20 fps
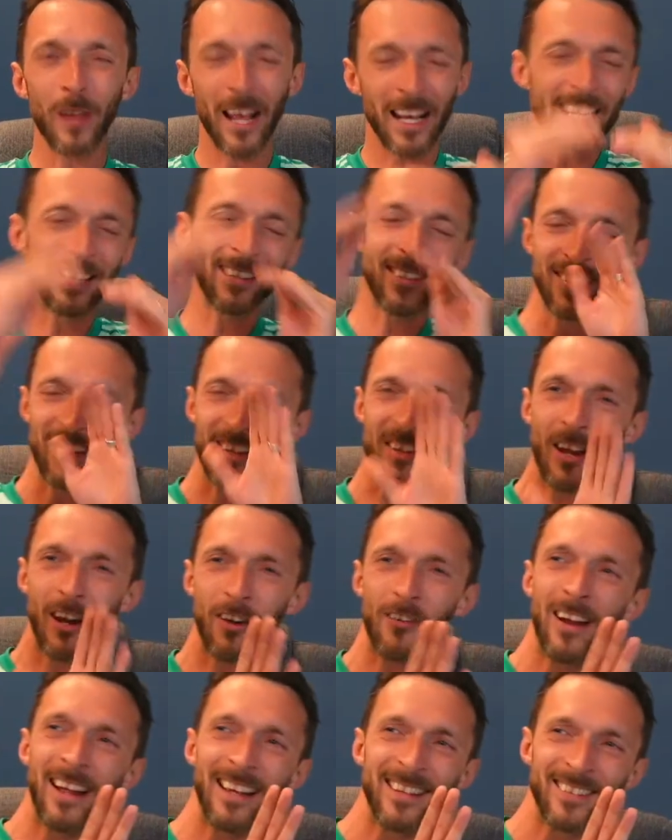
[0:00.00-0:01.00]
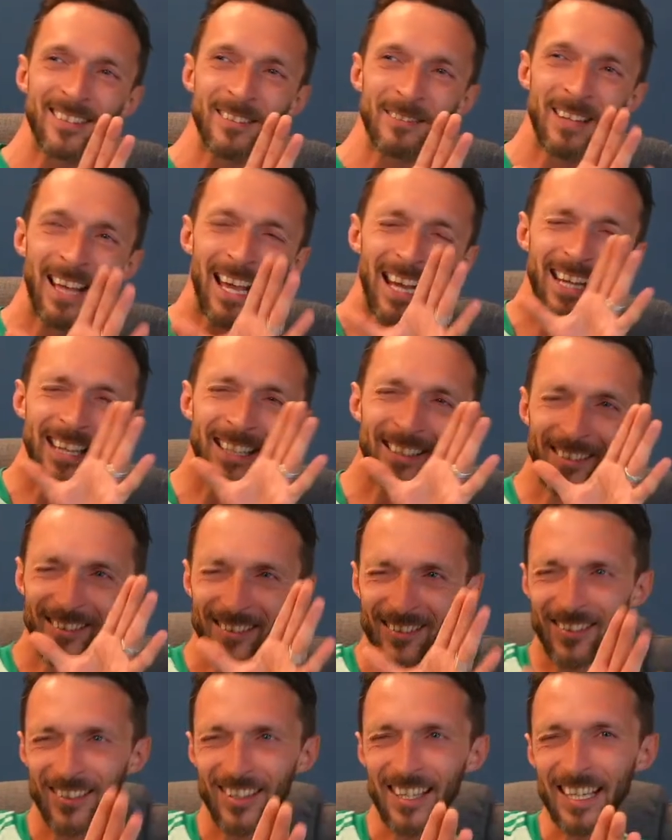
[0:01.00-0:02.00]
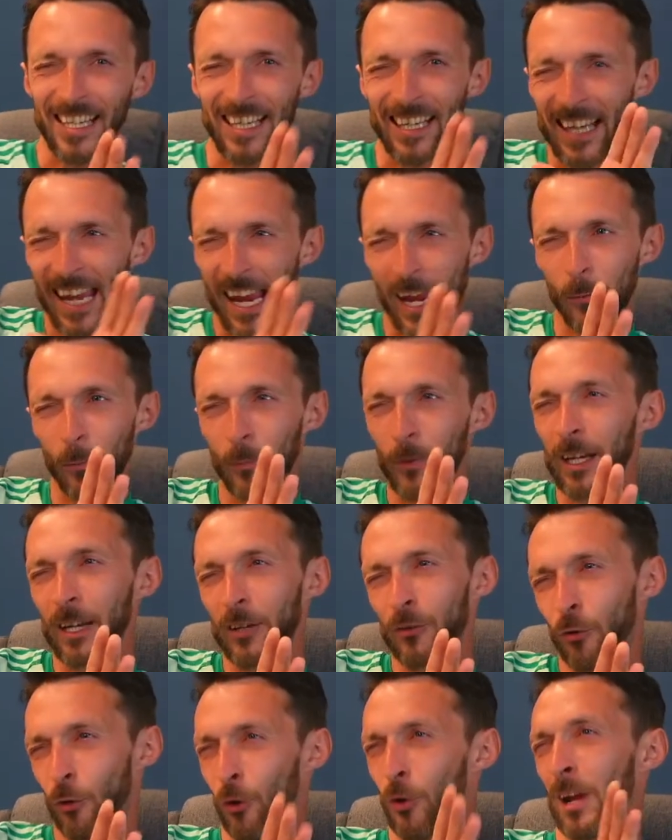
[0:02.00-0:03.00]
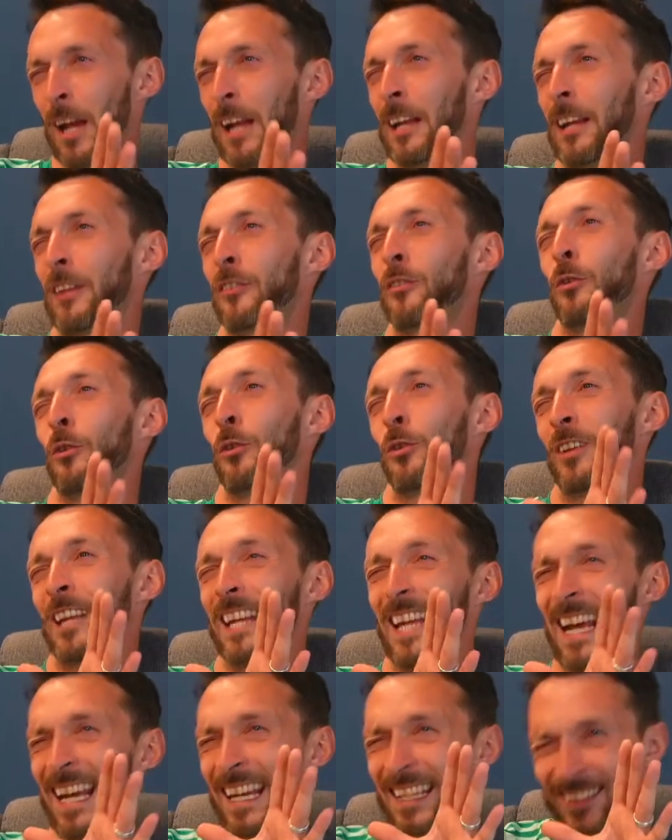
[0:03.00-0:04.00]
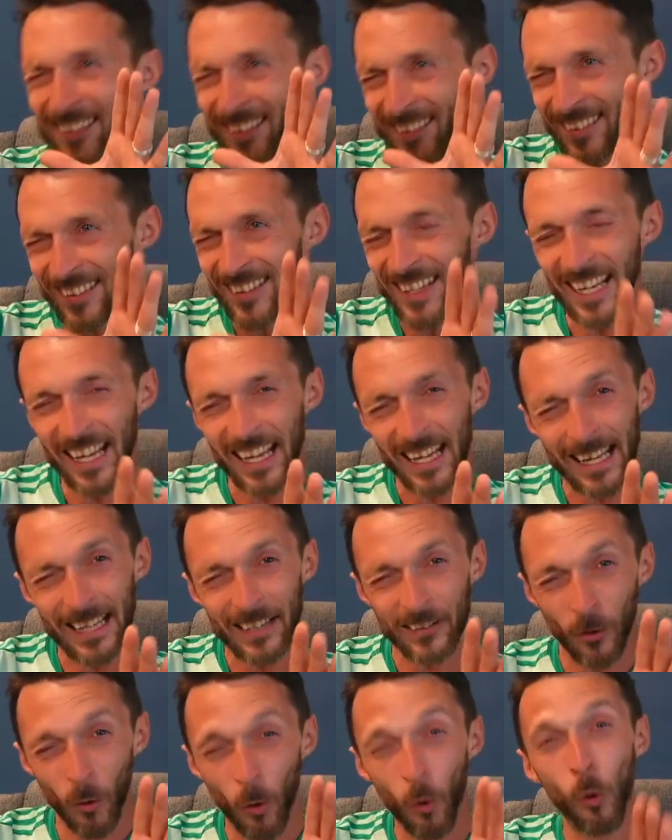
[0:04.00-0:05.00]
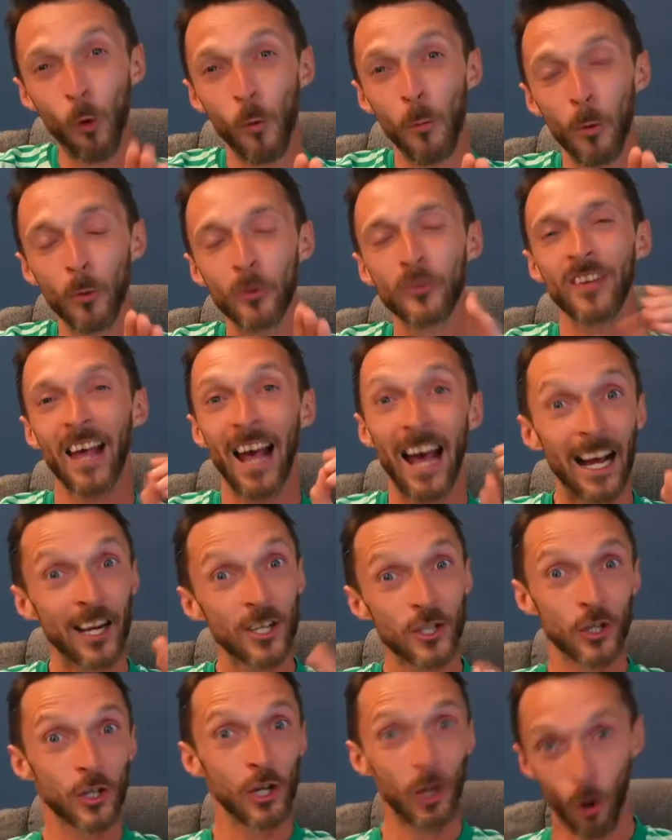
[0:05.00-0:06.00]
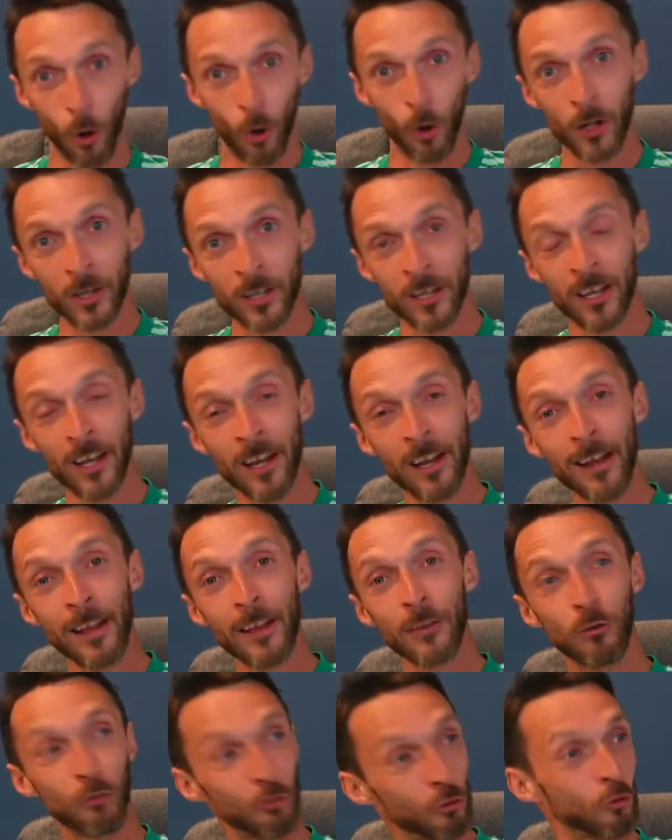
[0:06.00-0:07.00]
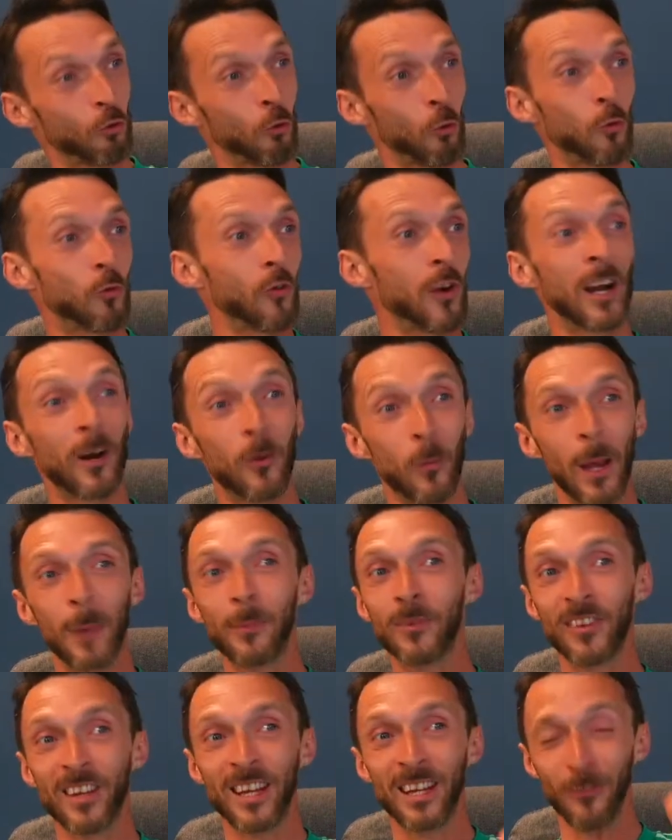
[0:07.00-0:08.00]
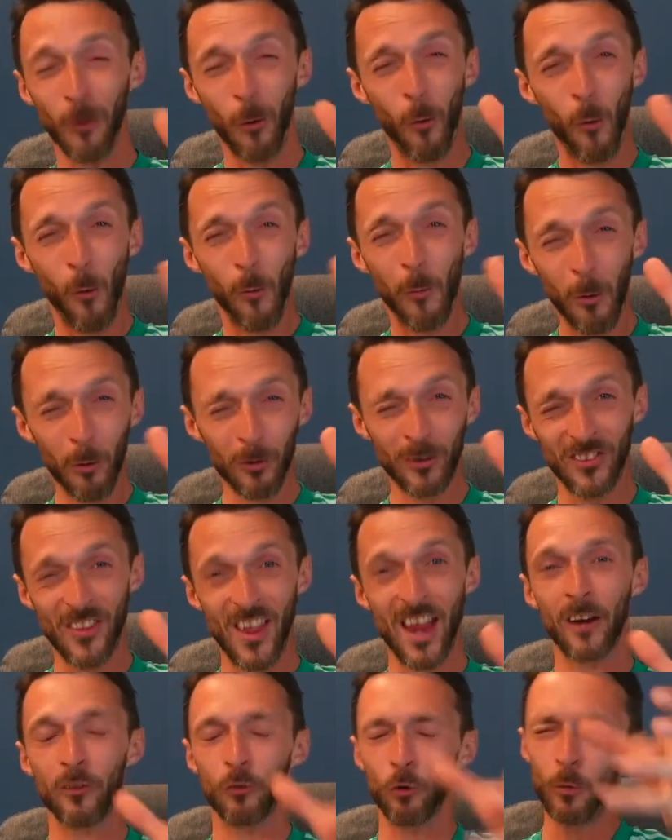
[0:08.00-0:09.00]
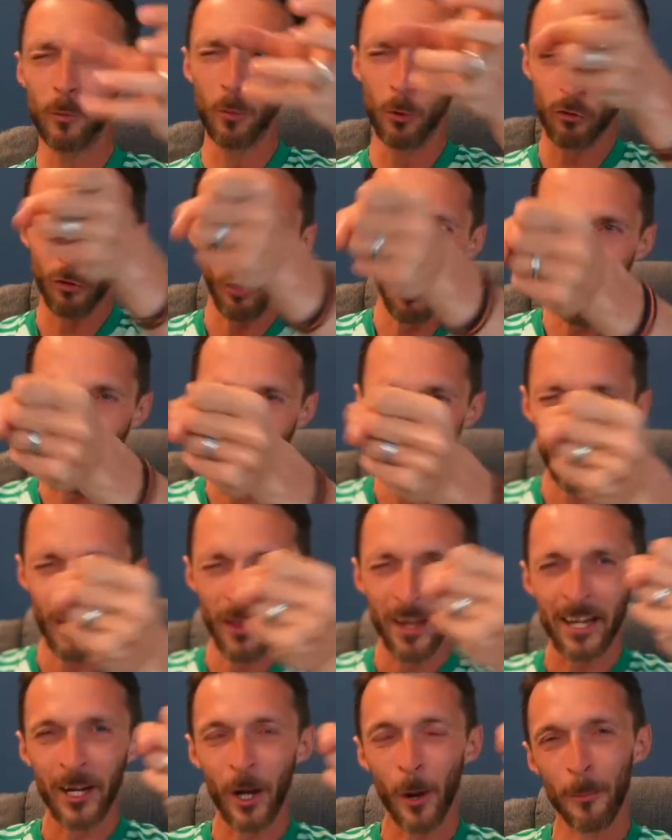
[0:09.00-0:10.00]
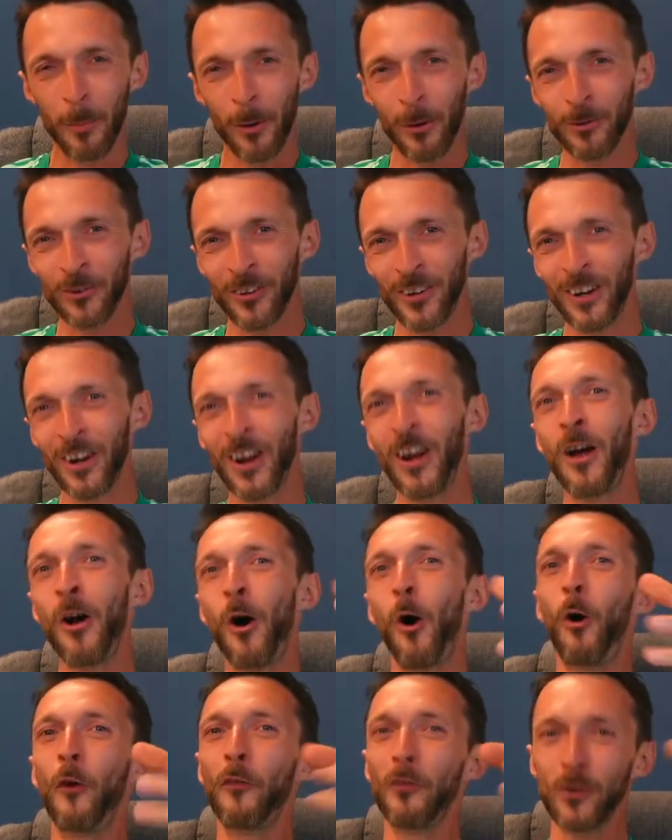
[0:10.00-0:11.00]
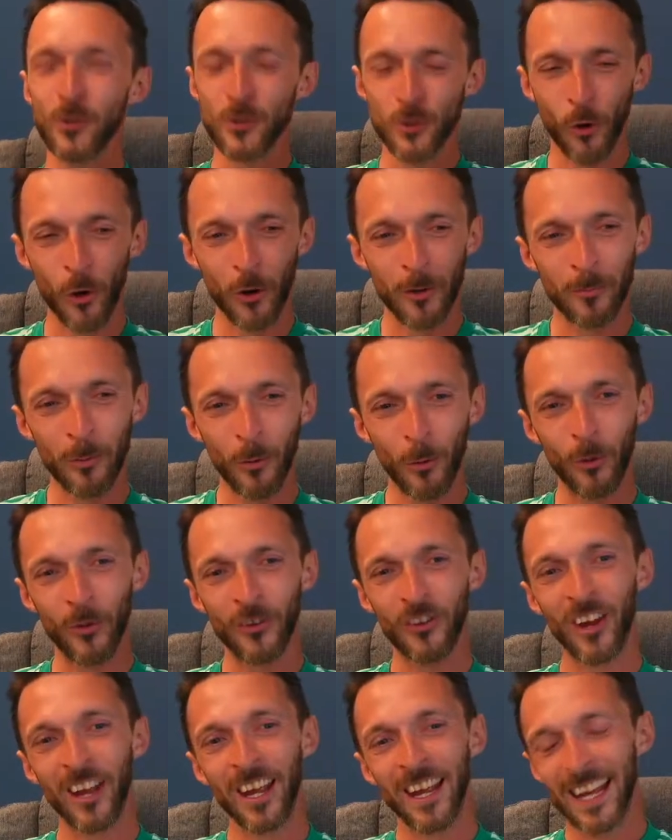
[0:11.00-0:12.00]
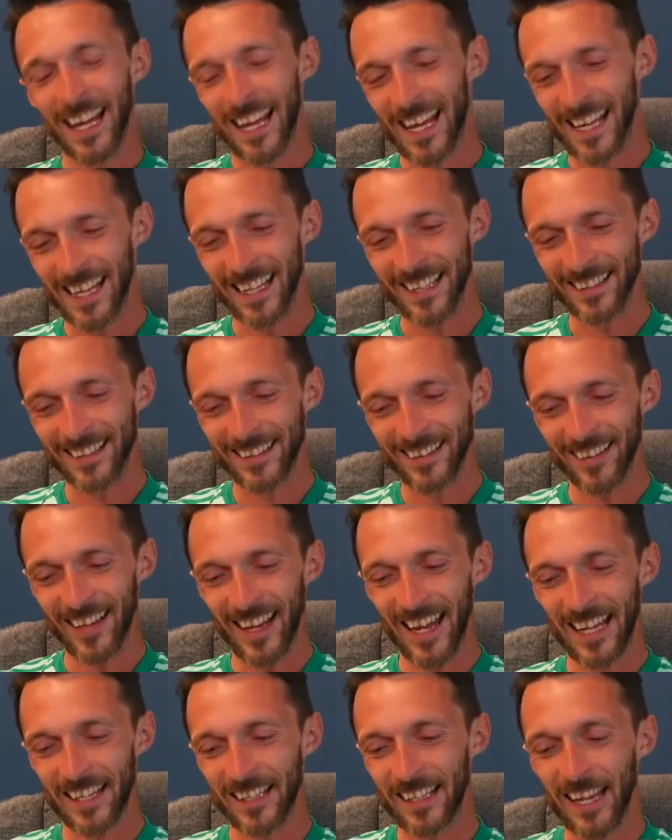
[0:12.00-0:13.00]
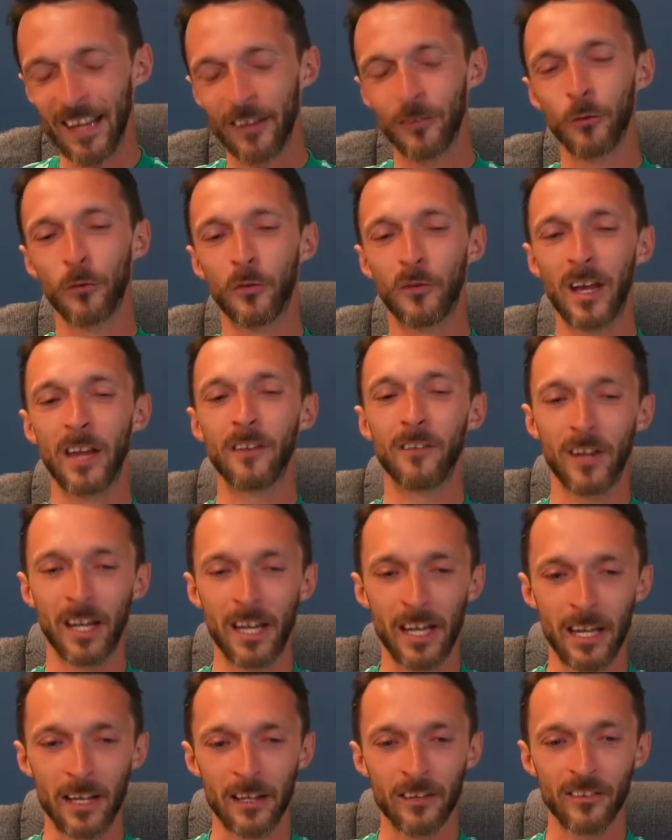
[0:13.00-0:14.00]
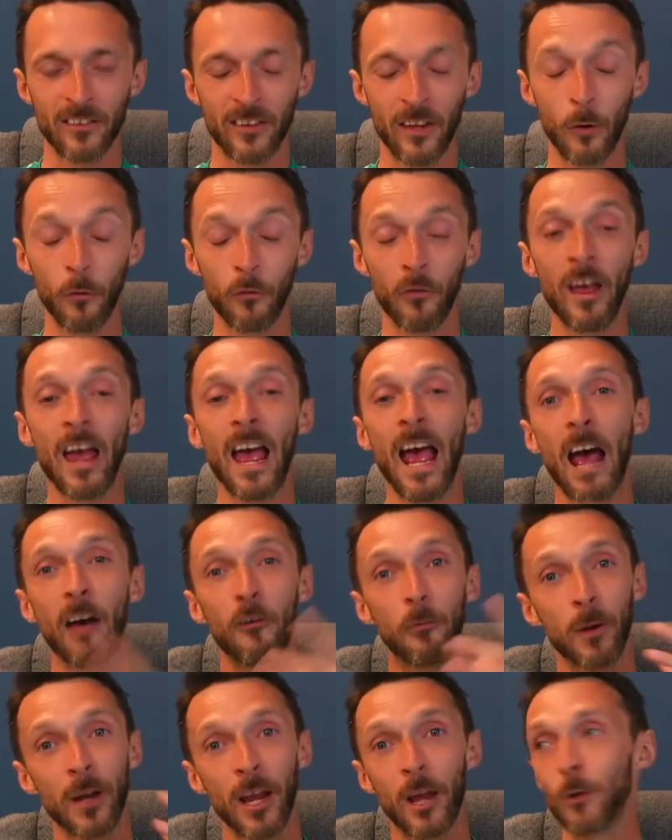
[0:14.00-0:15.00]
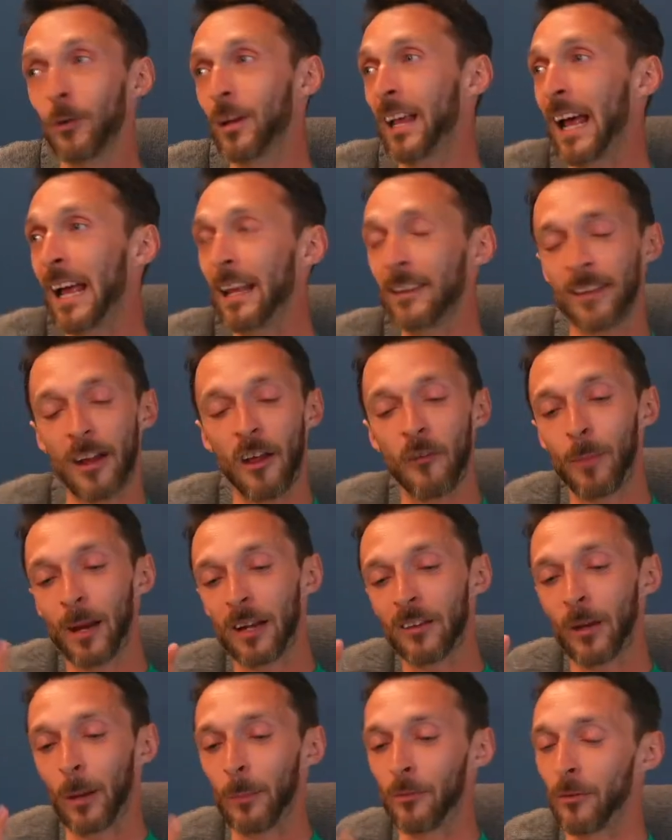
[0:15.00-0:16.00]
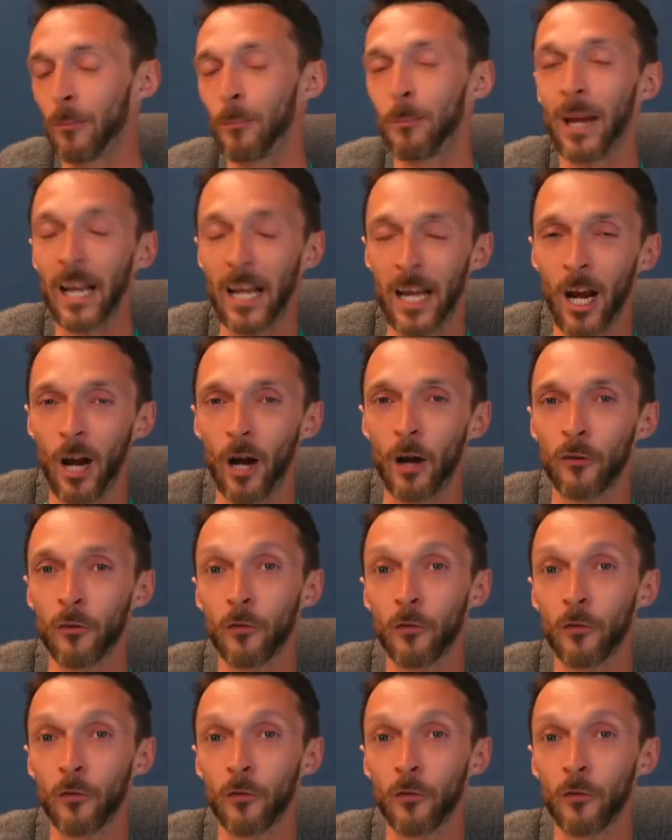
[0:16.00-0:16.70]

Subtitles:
I can see the horizon. I can see game week 292. Like, I can see it. It's almost actually on the Sorare website. It's almost there. It's almost off the lineup builder, off the drawing board, and in the SO5 arena itself. I've went out, guys, and I've picked up some big cards.